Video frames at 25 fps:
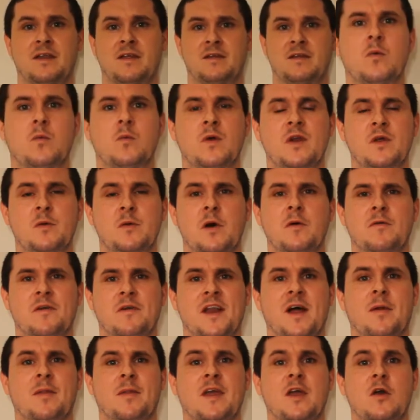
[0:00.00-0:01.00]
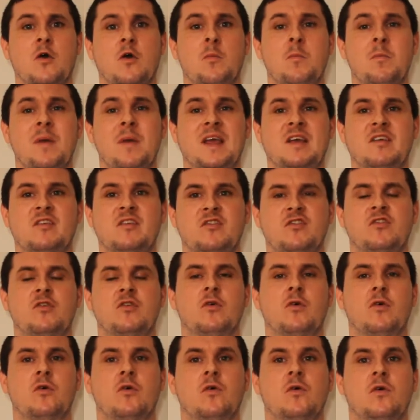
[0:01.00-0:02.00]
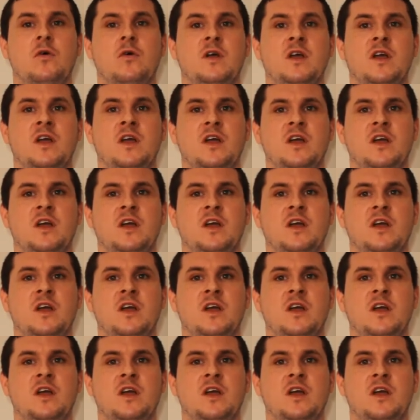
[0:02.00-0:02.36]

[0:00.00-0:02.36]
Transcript: When you are running up the hill, make sure